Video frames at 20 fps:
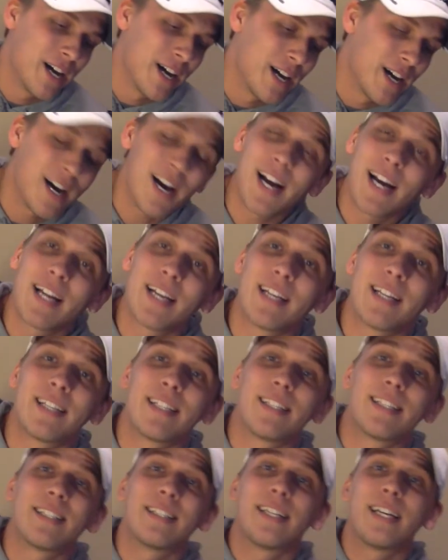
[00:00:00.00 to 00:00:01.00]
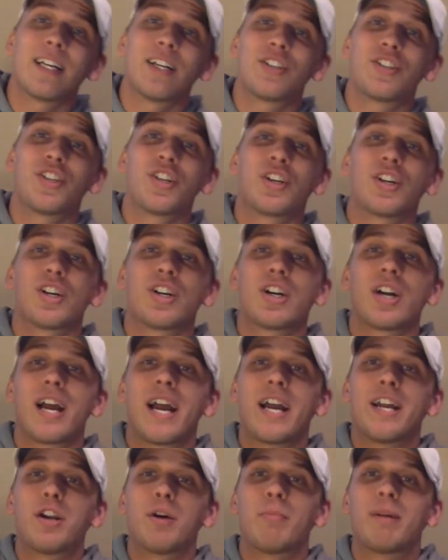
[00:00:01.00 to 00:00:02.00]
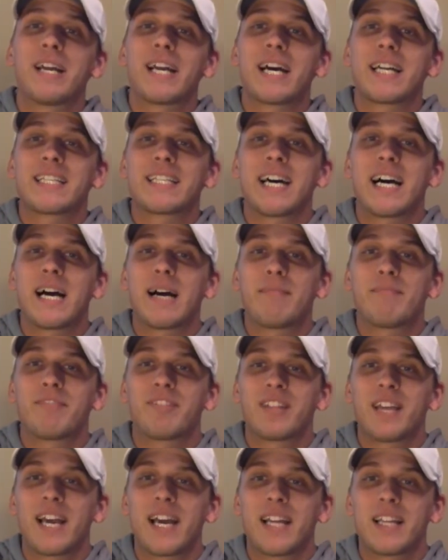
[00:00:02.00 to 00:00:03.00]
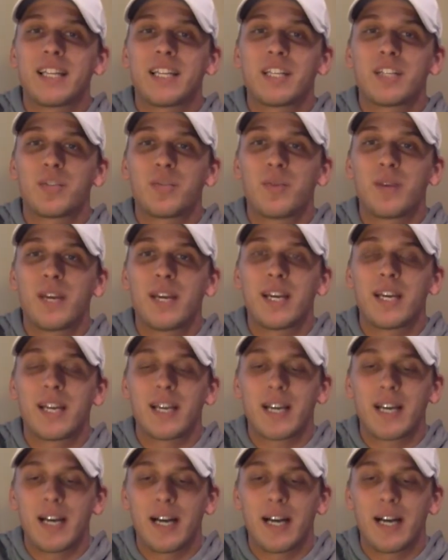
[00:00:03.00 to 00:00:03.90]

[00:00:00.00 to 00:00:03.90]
All right. There's your Ain't Nobody Got Time for That this week.